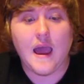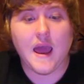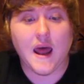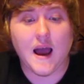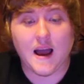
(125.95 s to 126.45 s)

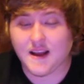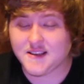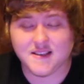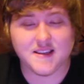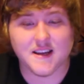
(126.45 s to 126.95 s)
And I
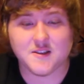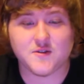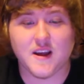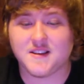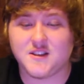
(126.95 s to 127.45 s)
just think
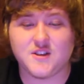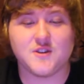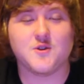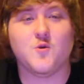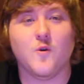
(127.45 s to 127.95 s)
that's
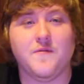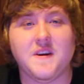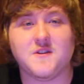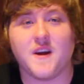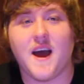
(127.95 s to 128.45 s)
such a cool
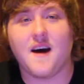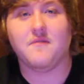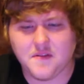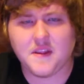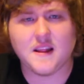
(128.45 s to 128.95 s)
feature to
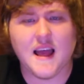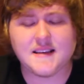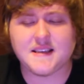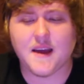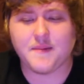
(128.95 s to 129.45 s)
have. The
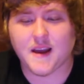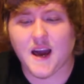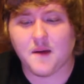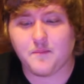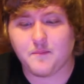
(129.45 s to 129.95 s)
last game that
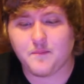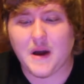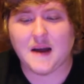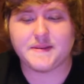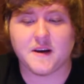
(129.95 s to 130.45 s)
kind of
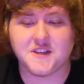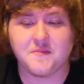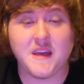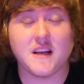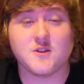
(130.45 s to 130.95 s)
pops out to
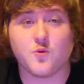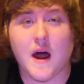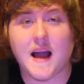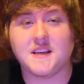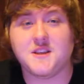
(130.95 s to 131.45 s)
me is
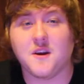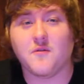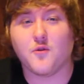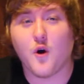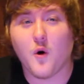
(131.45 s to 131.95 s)
Rise, Son
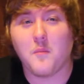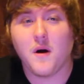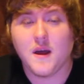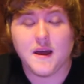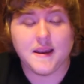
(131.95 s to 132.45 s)
of Rome.
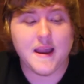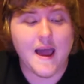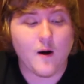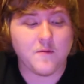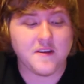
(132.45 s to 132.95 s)

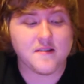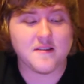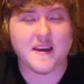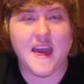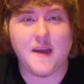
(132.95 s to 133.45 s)
Now, this
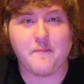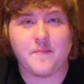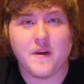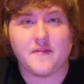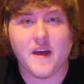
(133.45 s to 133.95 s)
is a
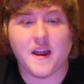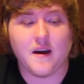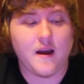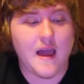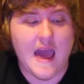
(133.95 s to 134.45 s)
game that
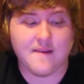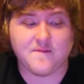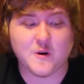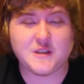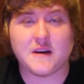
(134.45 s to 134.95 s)
at
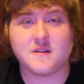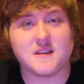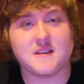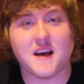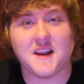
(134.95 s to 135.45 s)
first I was
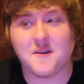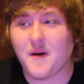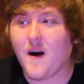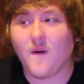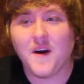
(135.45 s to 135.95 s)
excited
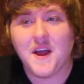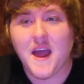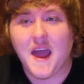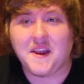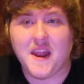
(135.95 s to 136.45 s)
about,
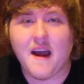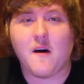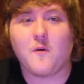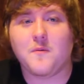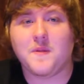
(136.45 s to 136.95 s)
and
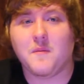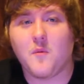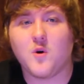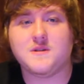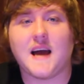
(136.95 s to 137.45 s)
now the
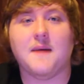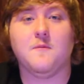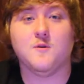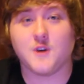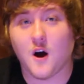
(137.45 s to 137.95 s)
more time
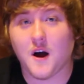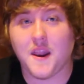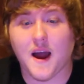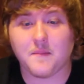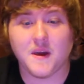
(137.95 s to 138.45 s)
goes
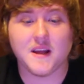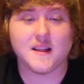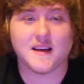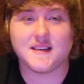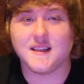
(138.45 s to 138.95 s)
on, I'm getting
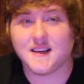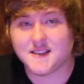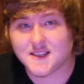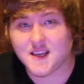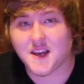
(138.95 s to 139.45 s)
less and less
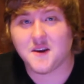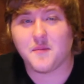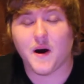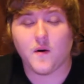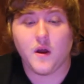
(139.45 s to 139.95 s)
excited
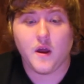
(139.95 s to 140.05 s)
about.